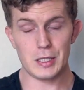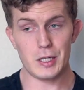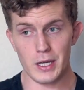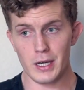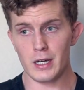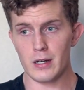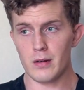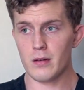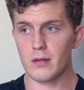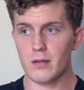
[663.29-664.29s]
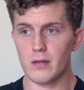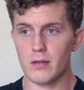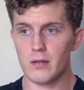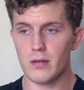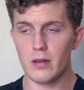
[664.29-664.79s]
Dan
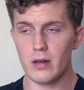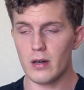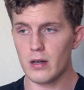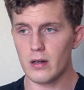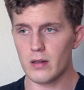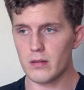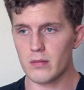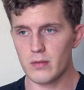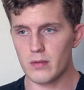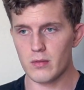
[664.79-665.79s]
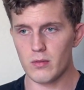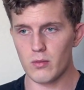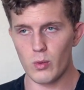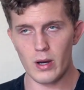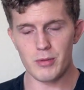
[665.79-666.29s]
the
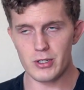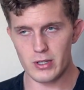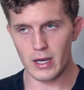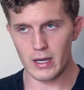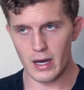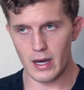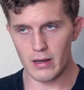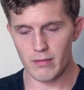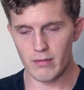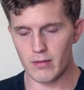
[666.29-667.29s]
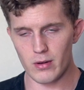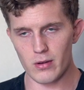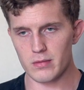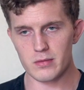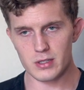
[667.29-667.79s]
web design guy
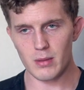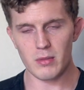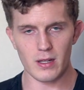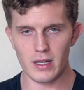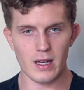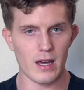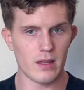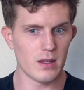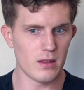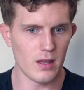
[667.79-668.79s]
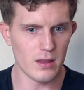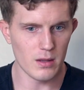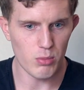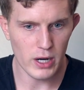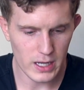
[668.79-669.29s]
or something like that, and then the
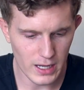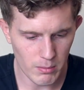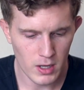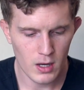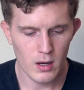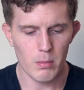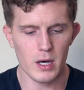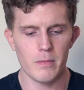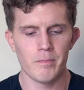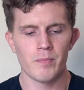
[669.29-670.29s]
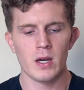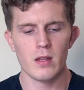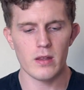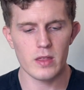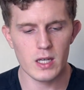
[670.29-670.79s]
brand name. But
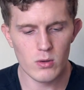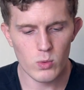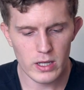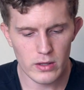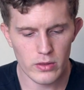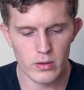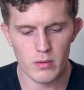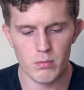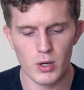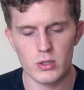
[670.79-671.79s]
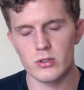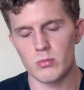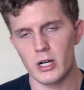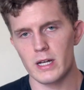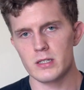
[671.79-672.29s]
the thing with personal
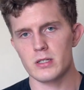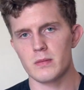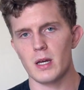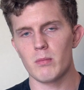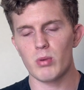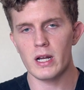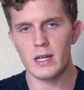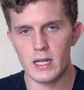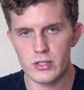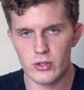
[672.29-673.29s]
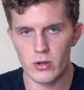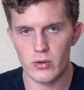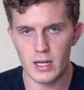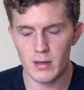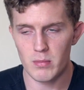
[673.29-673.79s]
brands and branding as your
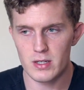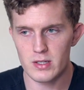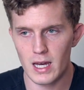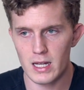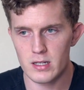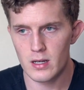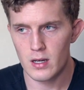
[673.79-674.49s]
own name is that